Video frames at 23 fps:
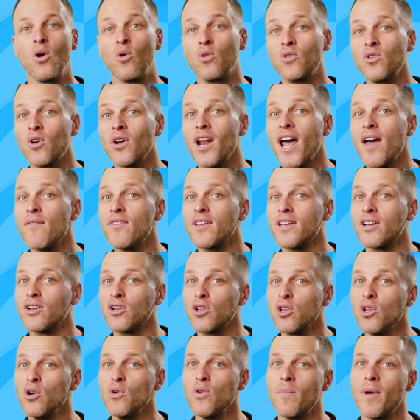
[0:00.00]
Or not having a
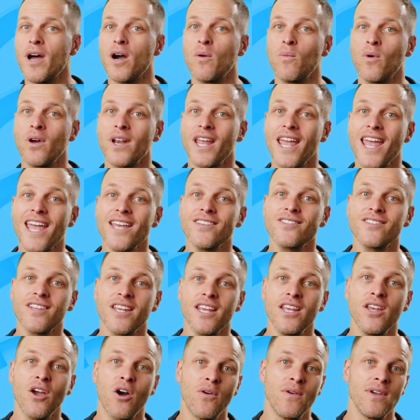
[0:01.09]
clue about what
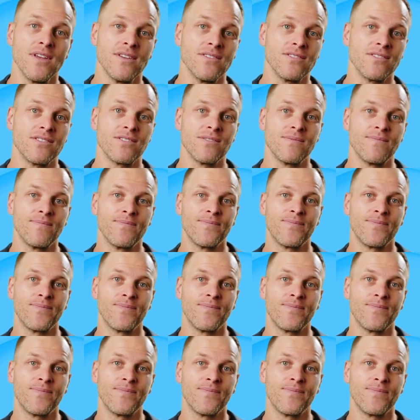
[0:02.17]
SEO is?